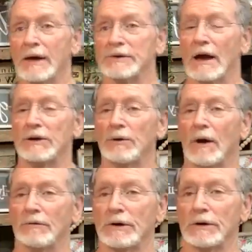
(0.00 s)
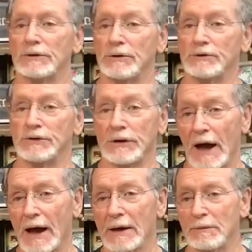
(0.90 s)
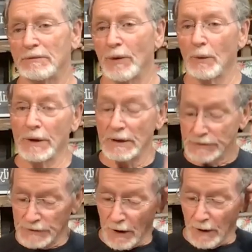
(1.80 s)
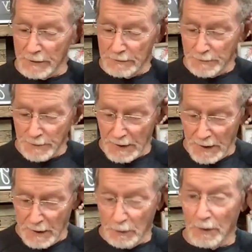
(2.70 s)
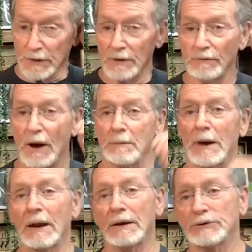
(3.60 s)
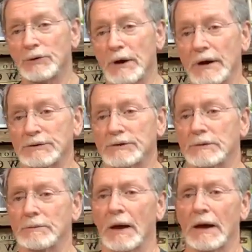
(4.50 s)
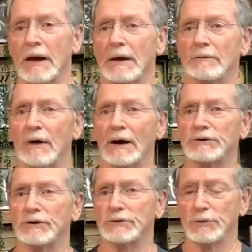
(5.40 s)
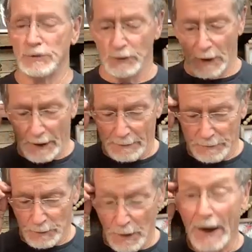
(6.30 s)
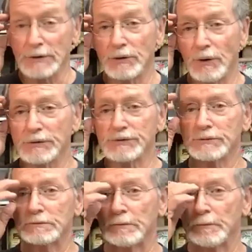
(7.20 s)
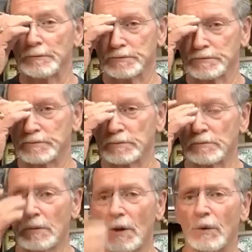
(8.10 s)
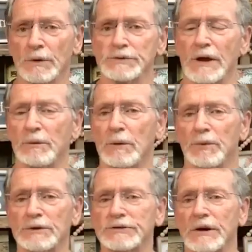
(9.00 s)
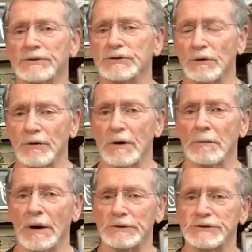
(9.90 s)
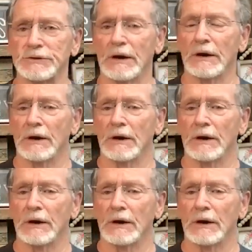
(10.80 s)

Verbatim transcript: As I do every Tuesday night, before we get started, want to give you our mailing address and, and invite you to uh, write to us. I want to say we appreciate so very much